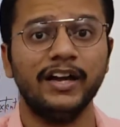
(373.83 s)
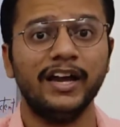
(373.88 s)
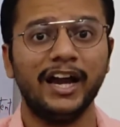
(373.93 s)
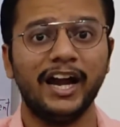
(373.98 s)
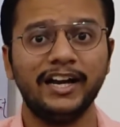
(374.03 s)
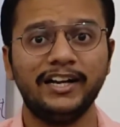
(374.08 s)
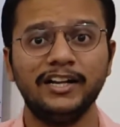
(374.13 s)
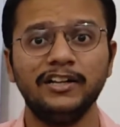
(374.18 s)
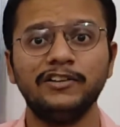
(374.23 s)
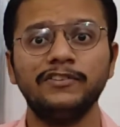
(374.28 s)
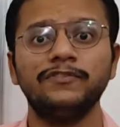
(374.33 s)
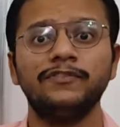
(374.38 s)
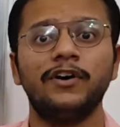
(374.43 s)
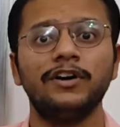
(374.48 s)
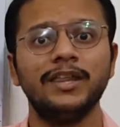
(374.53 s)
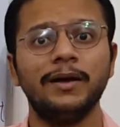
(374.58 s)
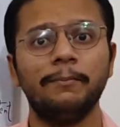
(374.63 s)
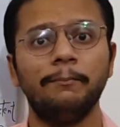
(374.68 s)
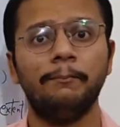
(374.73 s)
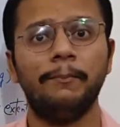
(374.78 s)
it is for
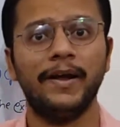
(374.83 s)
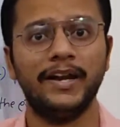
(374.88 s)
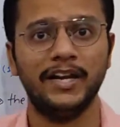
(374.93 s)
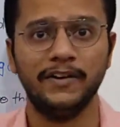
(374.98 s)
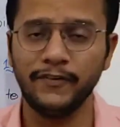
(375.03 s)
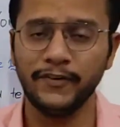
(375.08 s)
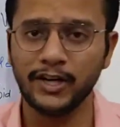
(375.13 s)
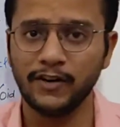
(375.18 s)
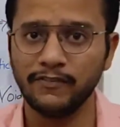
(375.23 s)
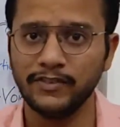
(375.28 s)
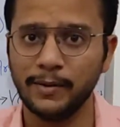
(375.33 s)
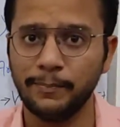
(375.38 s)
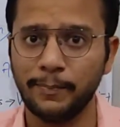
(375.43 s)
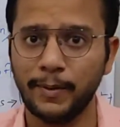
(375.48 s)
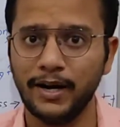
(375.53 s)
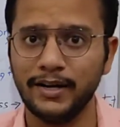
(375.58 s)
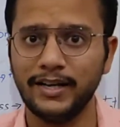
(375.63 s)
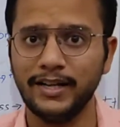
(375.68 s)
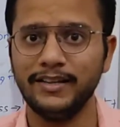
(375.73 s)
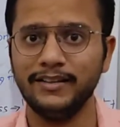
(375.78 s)
the benefit of the
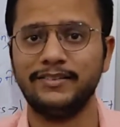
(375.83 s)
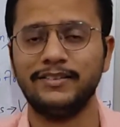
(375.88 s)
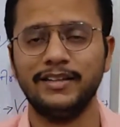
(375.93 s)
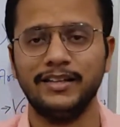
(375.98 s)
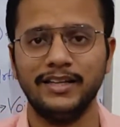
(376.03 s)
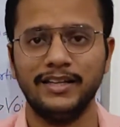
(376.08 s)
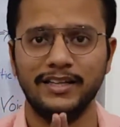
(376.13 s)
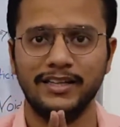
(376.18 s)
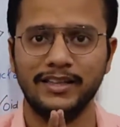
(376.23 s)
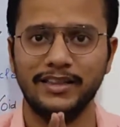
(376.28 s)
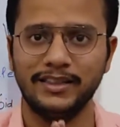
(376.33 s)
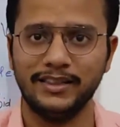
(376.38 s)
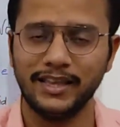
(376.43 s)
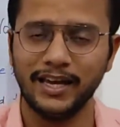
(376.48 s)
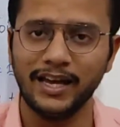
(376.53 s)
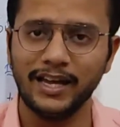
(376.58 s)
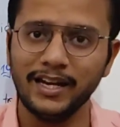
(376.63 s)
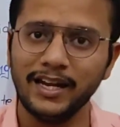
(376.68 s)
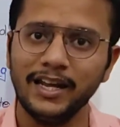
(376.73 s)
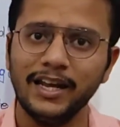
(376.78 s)
parties,
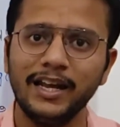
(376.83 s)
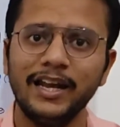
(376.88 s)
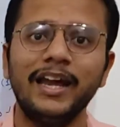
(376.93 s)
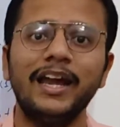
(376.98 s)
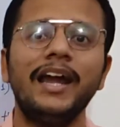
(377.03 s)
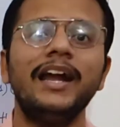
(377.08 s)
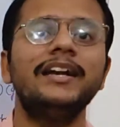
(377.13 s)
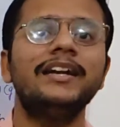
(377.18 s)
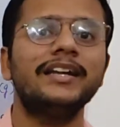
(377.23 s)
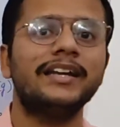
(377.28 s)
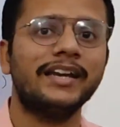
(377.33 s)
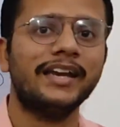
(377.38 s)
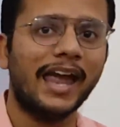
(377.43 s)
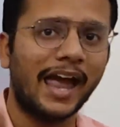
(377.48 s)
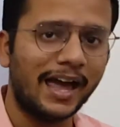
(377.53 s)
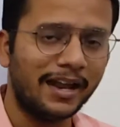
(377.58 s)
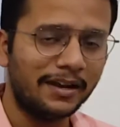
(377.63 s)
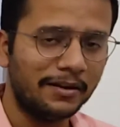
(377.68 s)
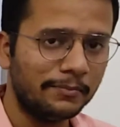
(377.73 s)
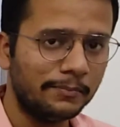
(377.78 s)
then it
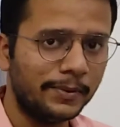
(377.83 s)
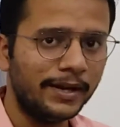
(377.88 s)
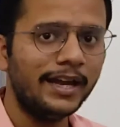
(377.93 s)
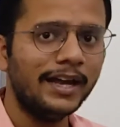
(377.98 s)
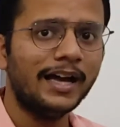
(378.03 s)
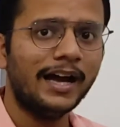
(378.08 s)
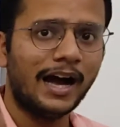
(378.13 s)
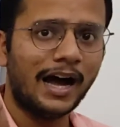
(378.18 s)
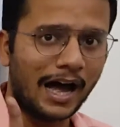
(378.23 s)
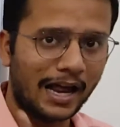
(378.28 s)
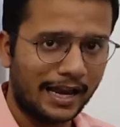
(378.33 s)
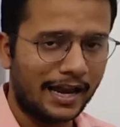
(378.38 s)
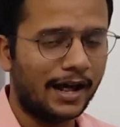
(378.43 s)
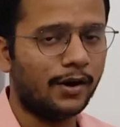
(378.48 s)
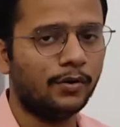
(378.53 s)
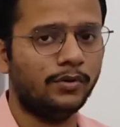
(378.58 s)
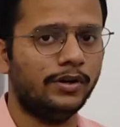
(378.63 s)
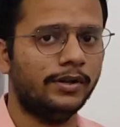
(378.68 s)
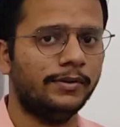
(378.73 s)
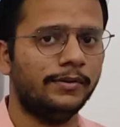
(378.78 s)
can be
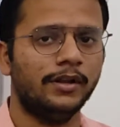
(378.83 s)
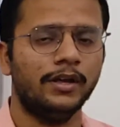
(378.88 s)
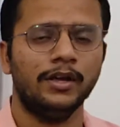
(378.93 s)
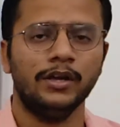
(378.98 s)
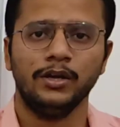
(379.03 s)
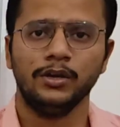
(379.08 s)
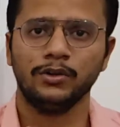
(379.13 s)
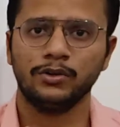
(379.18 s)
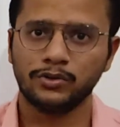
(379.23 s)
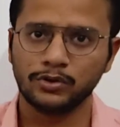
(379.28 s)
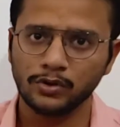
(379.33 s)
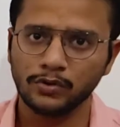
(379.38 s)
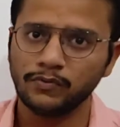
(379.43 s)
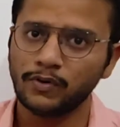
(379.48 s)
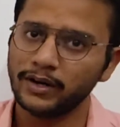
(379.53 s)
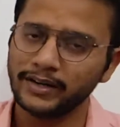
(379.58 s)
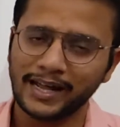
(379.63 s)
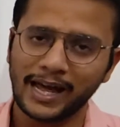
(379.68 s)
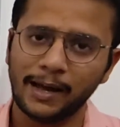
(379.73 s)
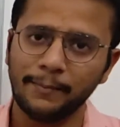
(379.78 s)
allowed. So
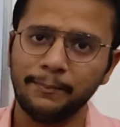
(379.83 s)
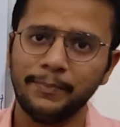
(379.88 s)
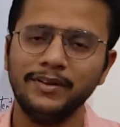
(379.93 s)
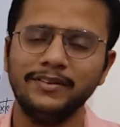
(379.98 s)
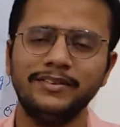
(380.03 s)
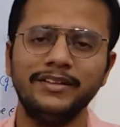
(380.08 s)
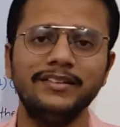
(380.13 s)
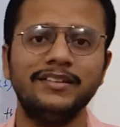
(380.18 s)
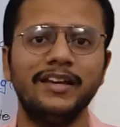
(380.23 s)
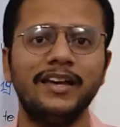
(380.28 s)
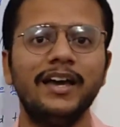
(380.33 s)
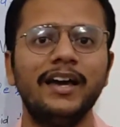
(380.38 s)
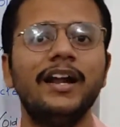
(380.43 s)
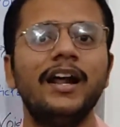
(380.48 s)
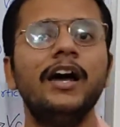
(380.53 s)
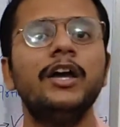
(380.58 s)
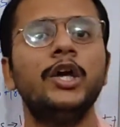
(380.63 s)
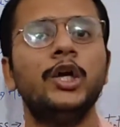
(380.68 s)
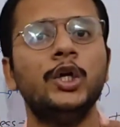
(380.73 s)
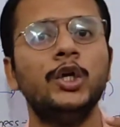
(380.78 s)
what happens is, here
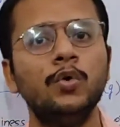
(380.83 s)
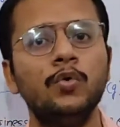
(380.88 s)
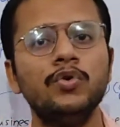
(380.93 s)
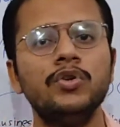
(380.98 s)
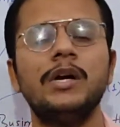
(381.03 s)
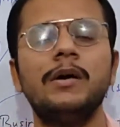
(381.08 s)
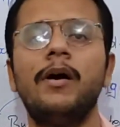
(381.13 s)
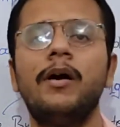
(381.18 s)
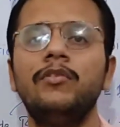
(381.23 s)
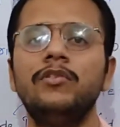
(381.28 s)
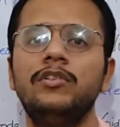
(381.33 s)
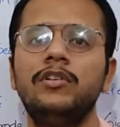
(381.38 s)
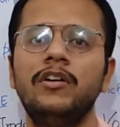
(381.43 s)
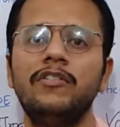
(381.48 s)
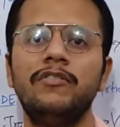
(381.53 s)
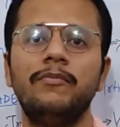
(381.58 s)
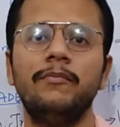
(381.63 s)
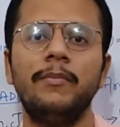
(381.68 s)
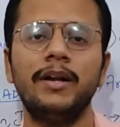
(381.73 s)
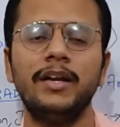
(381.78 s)
a huge amount
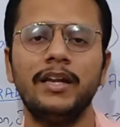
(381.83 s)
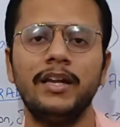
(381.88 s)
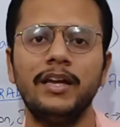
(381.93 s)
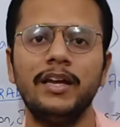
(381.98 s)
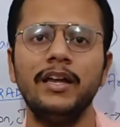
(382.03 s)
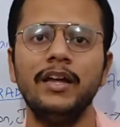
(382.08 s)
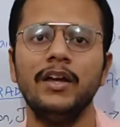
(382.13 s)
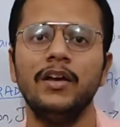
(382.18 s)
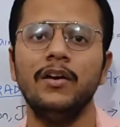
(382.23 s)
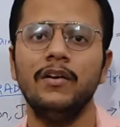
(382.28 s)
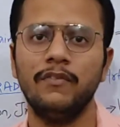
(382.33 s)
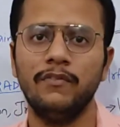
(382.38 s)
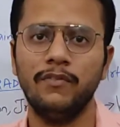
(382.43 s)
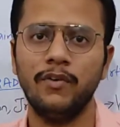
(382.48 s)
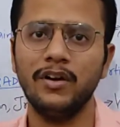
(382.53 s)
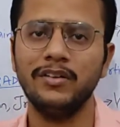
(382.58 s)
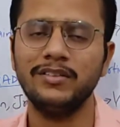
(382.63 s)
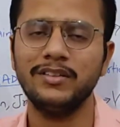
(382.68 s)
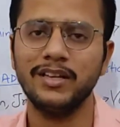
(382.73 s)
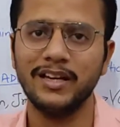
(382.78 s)
of money
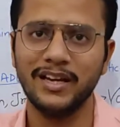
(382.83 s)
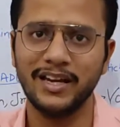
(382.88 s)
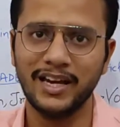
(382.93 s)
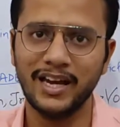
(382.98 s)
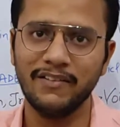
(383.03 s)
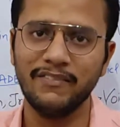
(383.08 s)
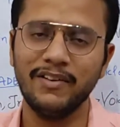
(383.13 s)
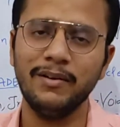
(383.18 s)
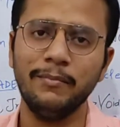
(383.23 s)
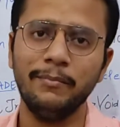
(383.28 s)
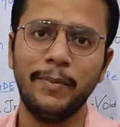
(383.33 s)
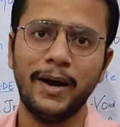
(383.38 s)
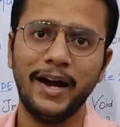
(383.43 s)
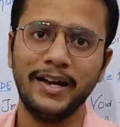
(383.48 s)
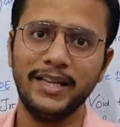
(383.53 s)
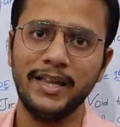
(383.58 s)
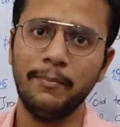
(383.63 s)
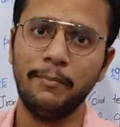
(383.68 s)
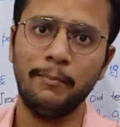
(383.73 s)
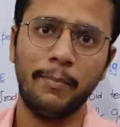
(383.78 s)
was given by
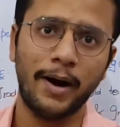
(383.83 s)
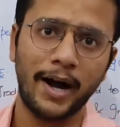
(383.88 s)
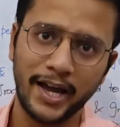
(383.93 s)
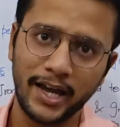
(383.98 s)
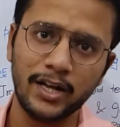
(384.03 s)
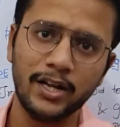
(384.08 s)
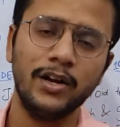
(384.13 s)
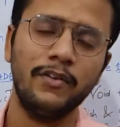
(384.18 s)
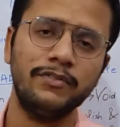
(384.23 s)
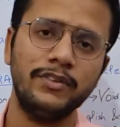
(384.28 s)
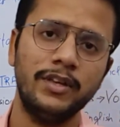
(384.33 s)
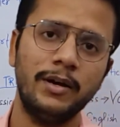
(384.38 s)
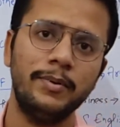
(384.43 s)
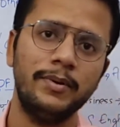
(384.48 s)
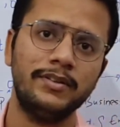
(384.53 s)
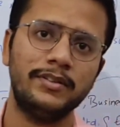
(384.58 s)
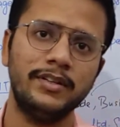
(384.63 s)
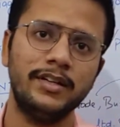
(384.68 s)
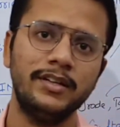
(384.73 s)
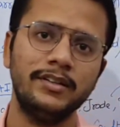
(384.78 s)
the buyer of the
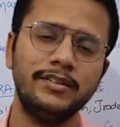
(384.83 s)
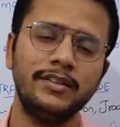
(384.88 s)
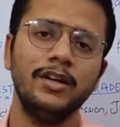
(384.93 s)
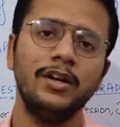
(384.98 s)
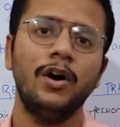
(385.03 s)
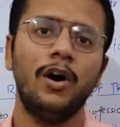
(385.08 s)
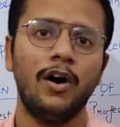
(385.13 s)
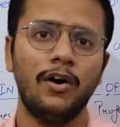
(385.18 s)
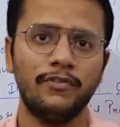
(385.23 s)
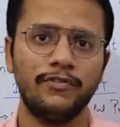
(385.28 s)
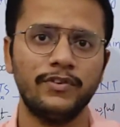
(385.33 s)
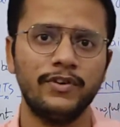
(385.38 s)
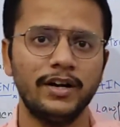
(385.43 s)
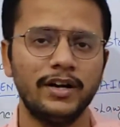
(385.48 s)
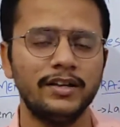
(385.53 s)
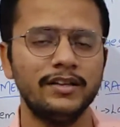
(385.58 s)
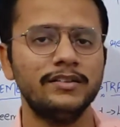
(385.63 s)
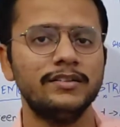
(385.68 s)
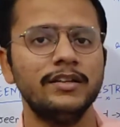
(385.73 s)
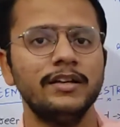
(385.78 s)
business of
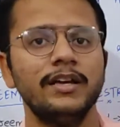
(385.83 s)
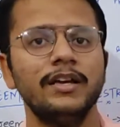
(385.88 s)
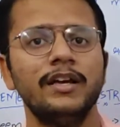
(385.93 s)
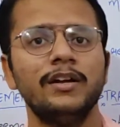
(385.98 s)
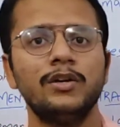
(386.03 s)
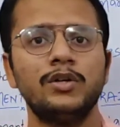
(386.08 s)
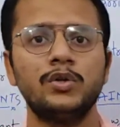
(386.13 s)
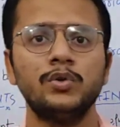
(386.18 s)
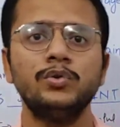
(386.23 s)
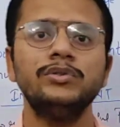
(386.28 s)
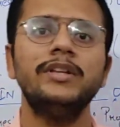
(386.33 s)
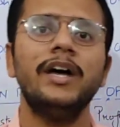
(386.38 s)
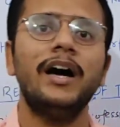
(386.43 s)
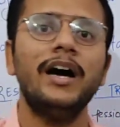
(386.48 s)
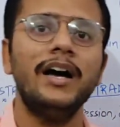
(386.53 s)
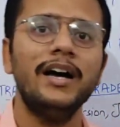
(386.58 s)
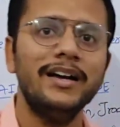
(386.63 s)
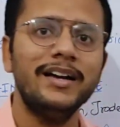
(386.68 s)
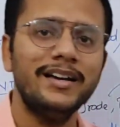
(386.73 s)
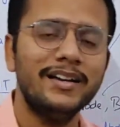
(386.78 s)
guns to
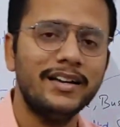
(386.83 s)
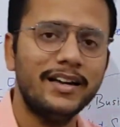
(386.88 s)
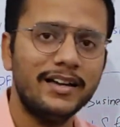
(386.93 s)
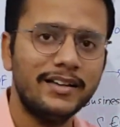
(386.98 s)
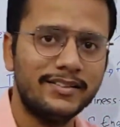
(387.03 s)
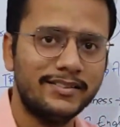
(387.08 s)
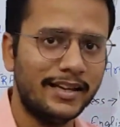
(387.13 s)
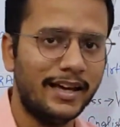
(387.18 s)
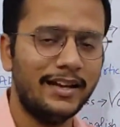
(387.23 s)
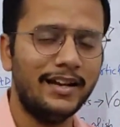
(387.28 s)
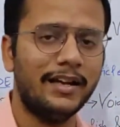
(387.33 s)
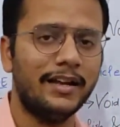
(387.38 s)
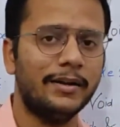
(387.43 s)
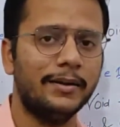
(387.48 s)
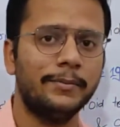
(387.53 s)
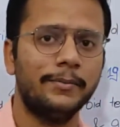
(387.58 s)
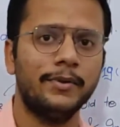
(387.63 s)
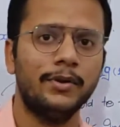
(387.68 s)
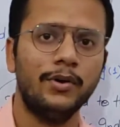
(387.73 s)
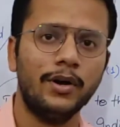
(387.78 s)
the seller,
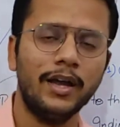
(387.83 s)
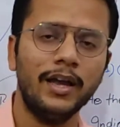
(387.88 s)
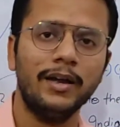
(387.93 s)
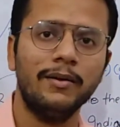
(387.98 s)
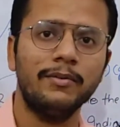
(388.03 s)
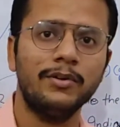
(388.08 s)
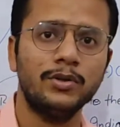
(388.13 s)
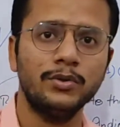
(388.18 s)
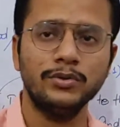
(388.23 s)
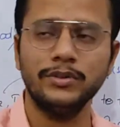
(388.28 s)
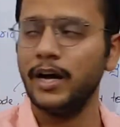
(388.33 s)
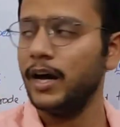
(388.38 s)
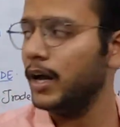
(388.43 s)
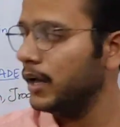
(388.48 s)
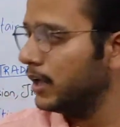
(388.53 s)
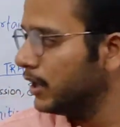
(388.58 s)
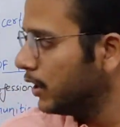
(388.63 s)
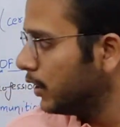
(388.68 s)
okay, to the